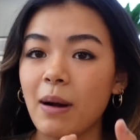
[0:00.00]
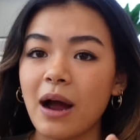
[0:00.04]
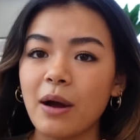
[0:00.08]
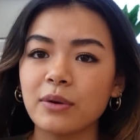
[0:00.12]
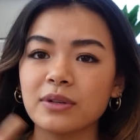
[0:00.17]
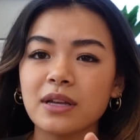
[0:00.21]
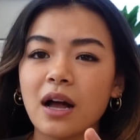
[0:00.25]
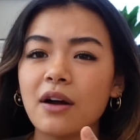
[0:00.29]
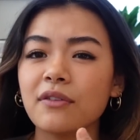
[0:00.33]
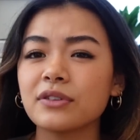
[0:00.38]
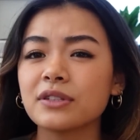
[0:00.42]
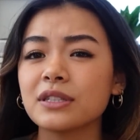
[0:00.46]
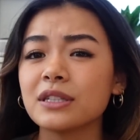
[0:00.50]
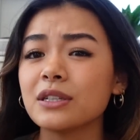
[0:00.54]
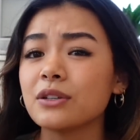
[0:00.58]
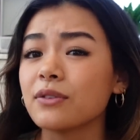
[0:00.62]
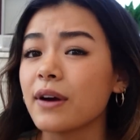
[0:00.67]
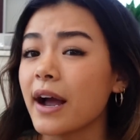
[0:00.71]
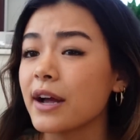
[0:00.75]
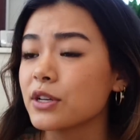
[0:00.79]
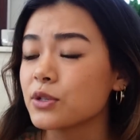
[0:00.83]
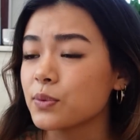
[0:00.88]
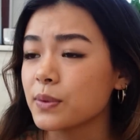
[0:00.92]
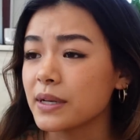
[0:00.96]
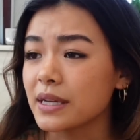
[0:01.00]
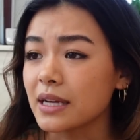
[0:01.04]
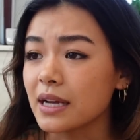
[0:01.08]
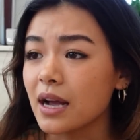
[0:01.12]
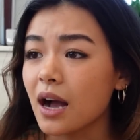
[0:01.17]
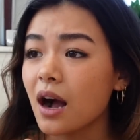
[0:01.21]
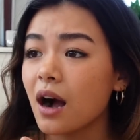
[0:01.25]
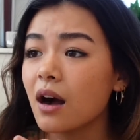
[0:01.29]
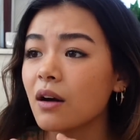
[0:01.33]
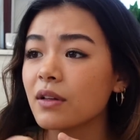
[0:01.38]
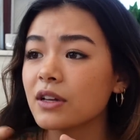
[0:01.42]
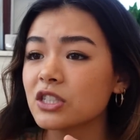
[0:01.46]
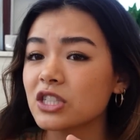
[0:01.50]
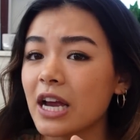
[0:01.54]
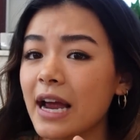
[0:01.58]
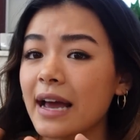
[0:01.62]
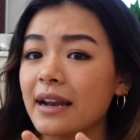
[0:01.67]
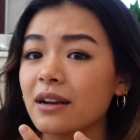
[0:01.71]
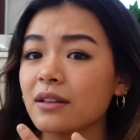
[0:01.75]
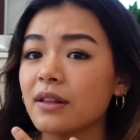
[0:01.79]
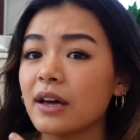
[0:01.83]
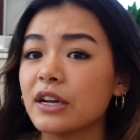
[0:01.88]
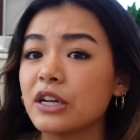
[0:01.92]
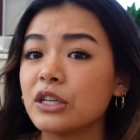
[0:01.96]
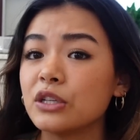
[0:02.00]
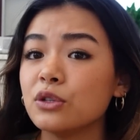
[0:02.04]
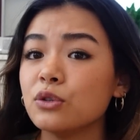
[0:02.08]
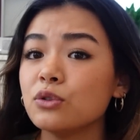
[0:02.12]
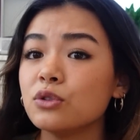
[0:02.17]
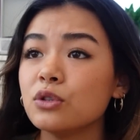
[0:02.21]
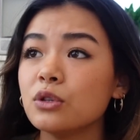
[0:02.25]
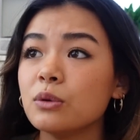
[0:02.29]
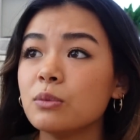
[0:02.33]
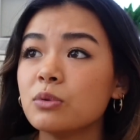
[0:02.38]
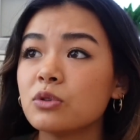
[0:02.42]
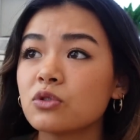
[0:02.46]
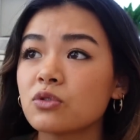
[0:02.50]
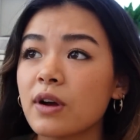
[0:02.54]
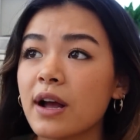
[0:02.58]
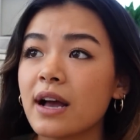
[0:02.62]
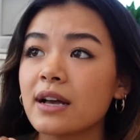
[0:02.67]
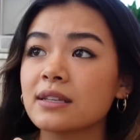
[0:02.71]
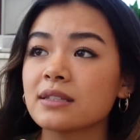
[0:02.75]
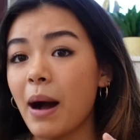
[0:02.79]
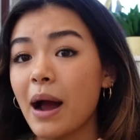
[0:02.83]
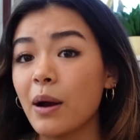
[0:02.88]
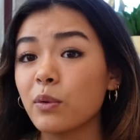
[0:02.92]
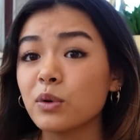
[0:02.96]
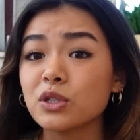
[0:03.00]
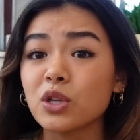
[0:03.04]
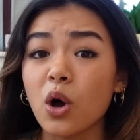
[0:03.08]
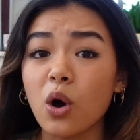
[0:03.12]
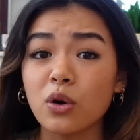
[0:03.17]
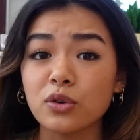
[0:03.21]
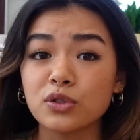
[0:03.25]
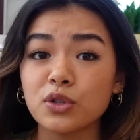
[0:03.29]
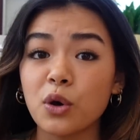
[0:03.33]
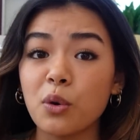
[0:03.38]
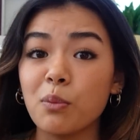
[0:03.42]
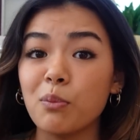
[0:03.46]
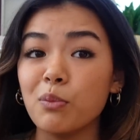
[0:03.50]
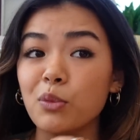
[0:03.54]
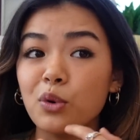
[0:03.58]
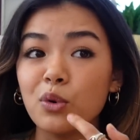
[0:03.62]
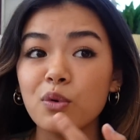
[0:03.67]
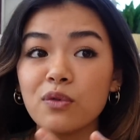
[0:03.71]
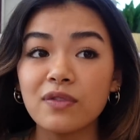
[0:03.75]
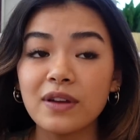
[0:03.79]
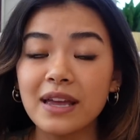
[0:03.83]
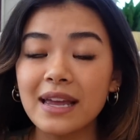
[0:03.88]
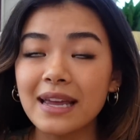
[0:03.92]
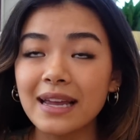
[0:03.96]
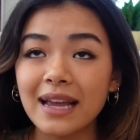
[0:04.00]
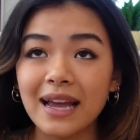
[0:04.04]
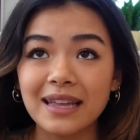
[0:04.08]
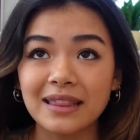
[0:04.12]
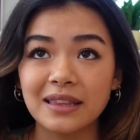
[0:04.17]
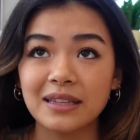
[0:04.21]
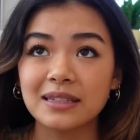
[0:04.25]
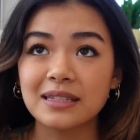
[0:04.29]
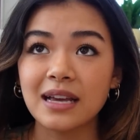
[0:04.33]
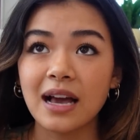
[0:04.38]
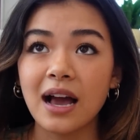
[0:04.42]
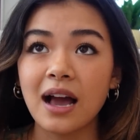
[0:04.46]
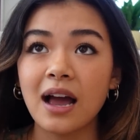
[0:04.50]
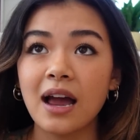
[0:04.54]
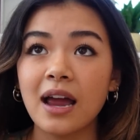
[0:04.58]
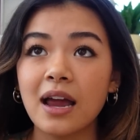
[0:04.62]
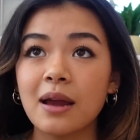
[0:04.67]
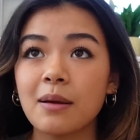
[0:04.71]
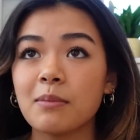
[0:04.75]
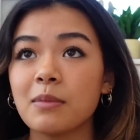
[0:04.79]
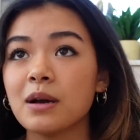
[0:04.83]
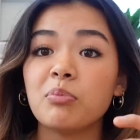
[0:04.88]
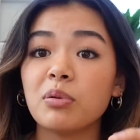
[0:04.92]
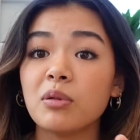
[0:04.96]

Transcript: I was obviously graduating college. I had a lot of YouTube stress. I was also moving at the time.